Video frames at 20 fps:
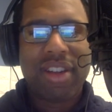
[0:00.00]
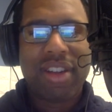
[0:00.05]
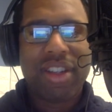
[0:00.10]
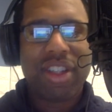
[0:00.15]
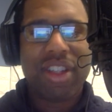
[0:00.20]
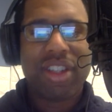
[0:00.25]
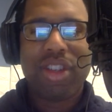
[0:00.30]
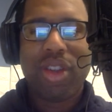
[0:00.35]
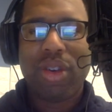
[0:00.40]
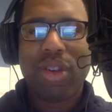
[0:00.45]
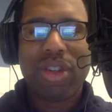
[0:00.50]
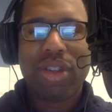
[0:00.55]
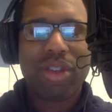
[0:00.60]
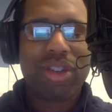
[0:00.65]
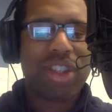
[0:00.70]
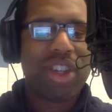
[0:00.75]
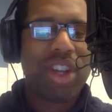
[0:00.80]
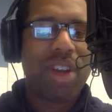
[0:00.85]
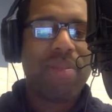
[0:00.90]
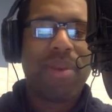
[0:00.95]
Just notice your
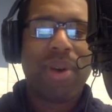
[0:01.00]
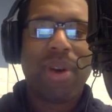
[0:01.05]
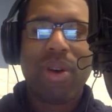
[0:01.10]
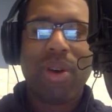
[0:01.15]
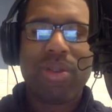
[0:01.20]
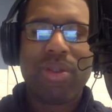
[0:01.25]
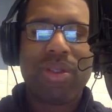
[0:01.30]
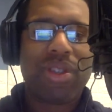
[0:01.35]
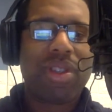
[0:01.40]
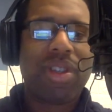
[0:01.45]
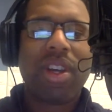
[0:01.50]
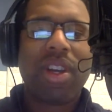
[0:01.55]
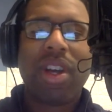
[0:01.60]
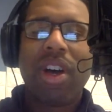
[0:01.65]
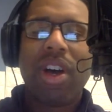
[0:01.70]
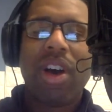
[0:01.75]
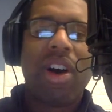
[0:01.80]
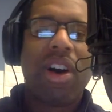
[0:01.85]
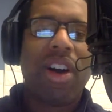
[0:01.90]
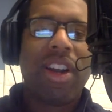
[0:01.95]
shared post
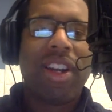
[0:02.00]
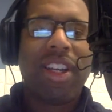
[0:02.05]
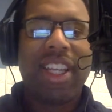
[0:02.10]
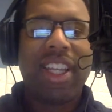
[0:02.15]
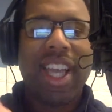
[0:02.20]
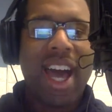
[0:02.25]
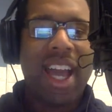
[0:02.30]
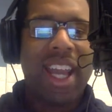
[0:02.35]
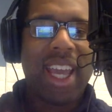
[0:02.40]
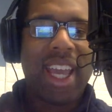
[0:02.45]
on yada,